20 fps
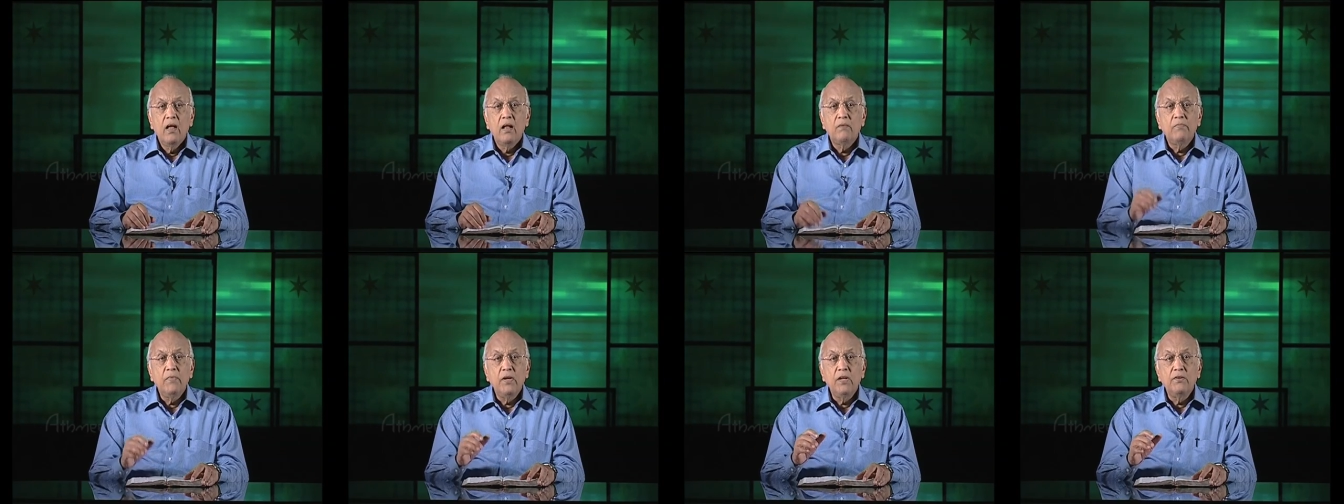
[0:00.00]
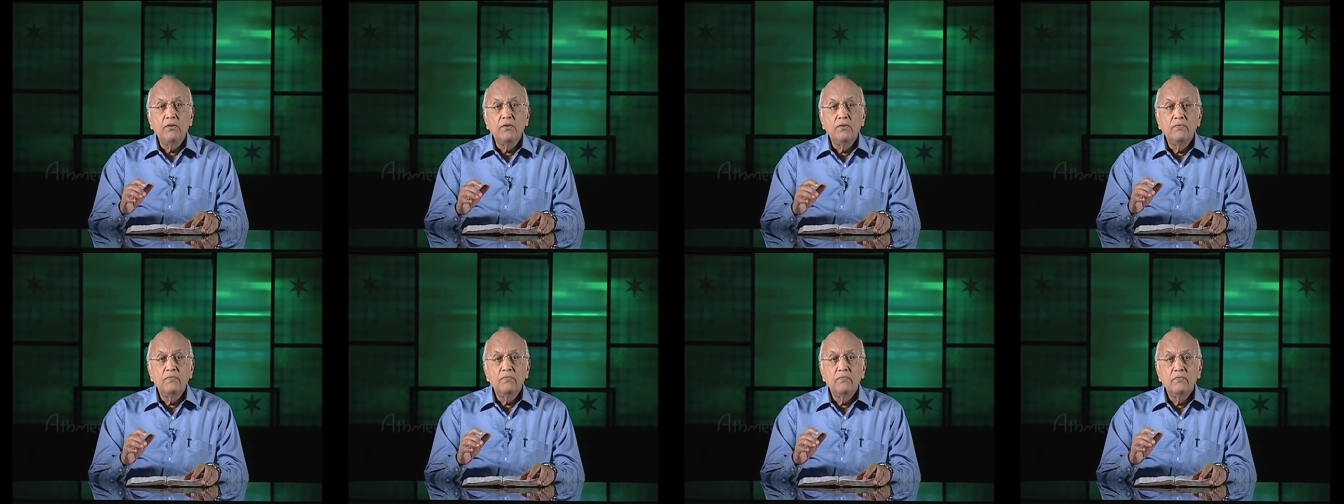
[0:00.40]
Help me
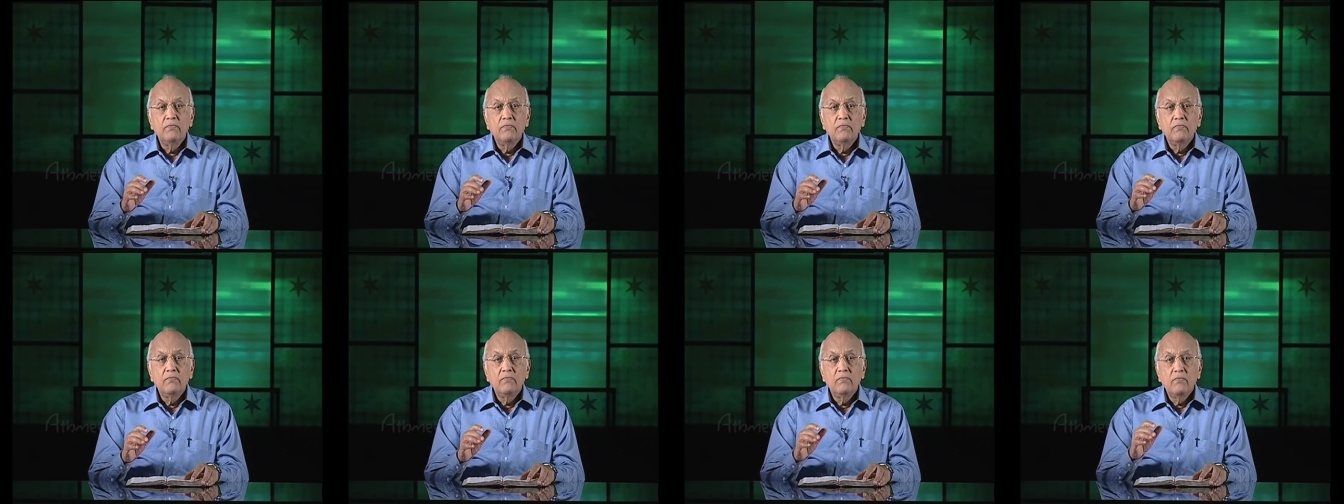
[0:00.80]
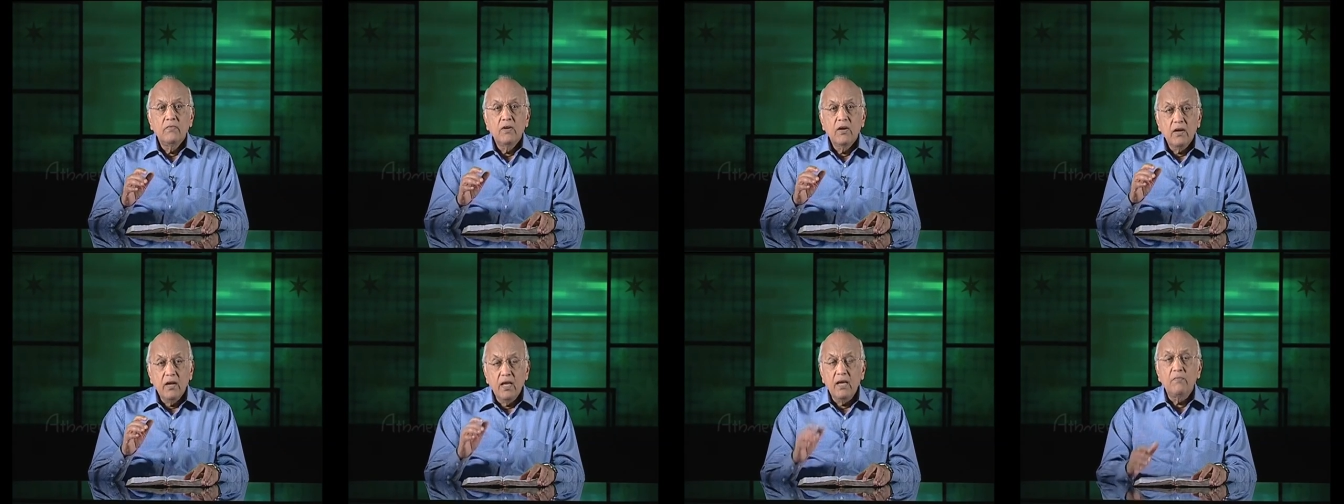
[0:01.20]
to
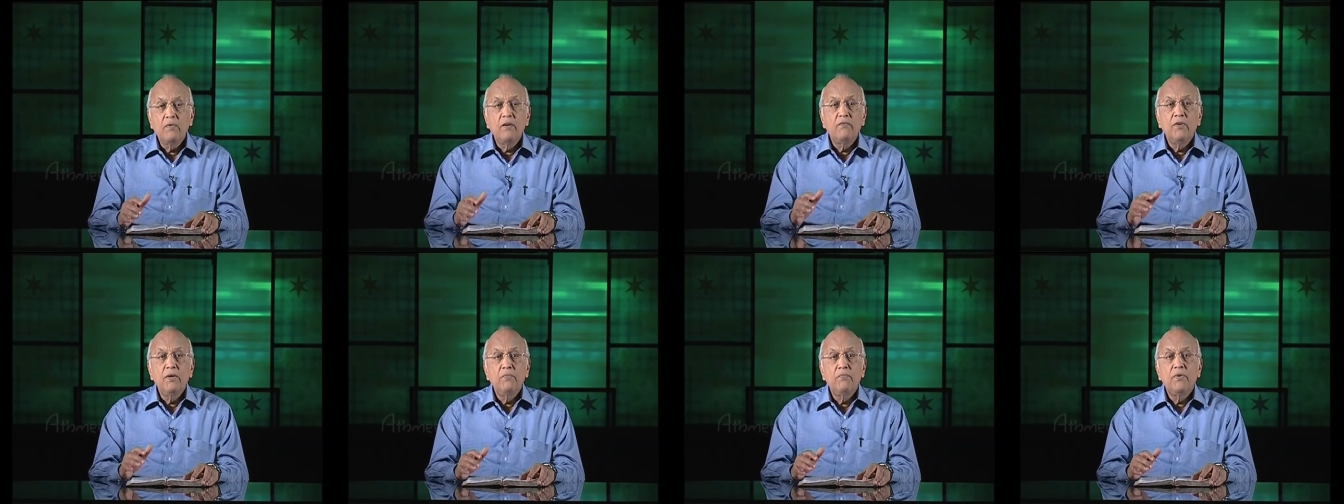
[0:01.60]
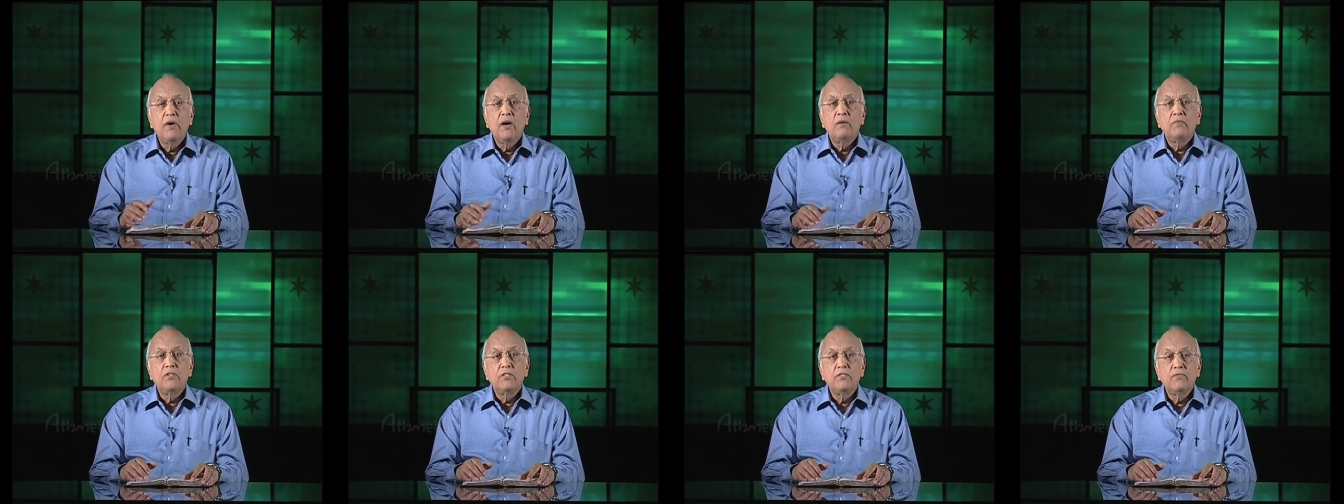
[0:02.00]
claim every
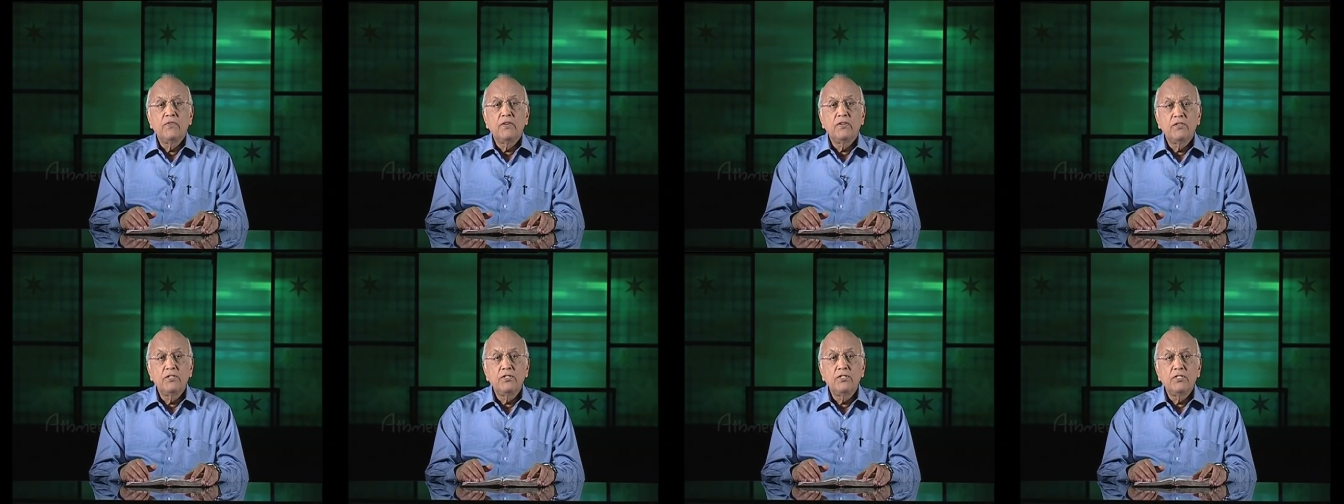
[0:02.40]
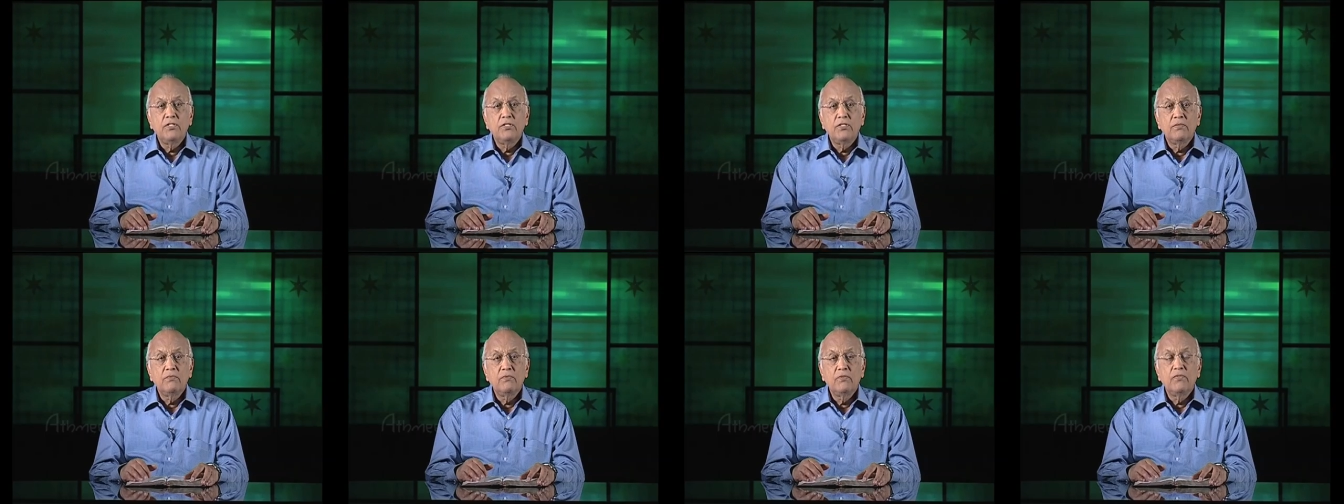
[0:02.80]
promise for
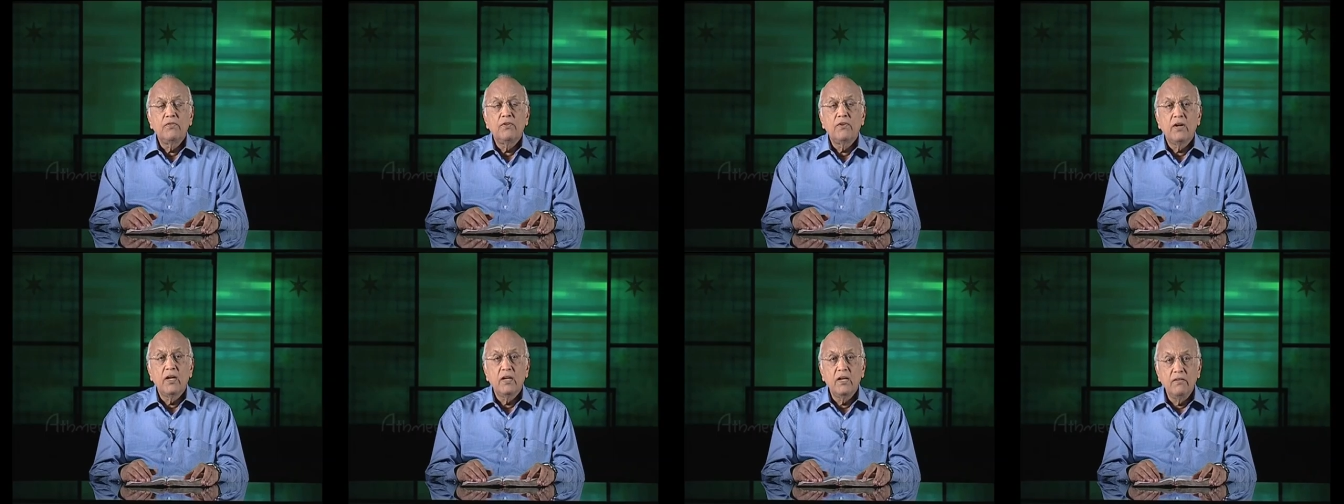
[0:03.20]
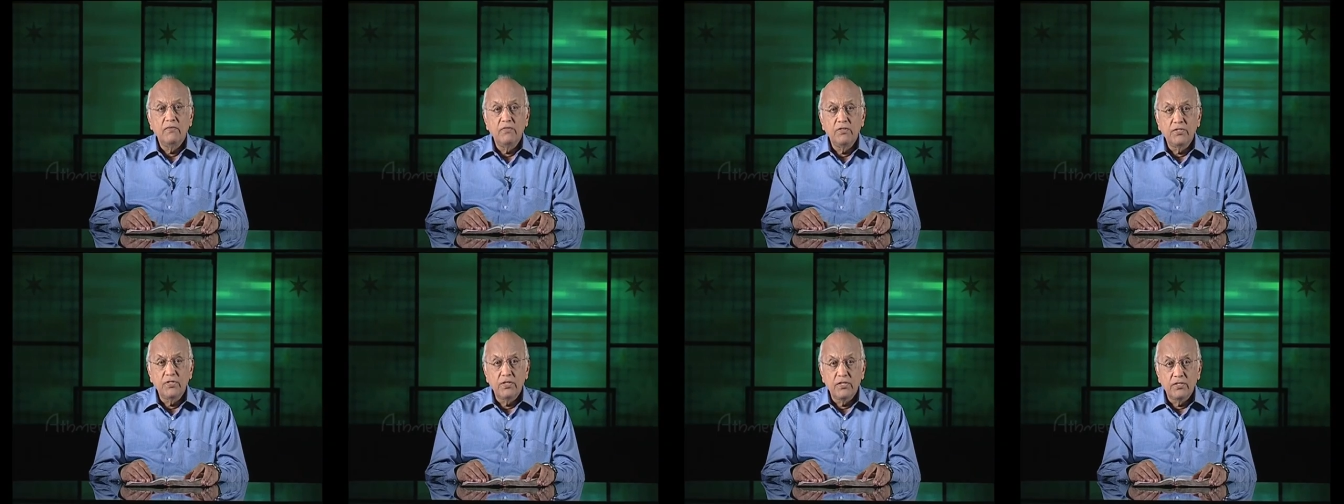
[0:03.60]
Christians before I
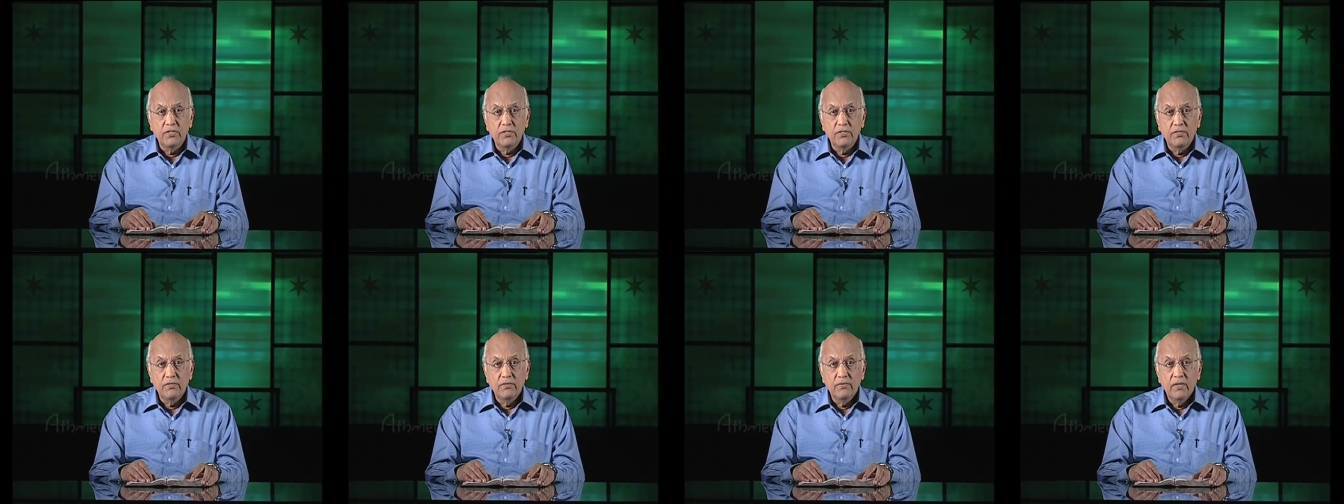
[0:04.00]
leave this earth.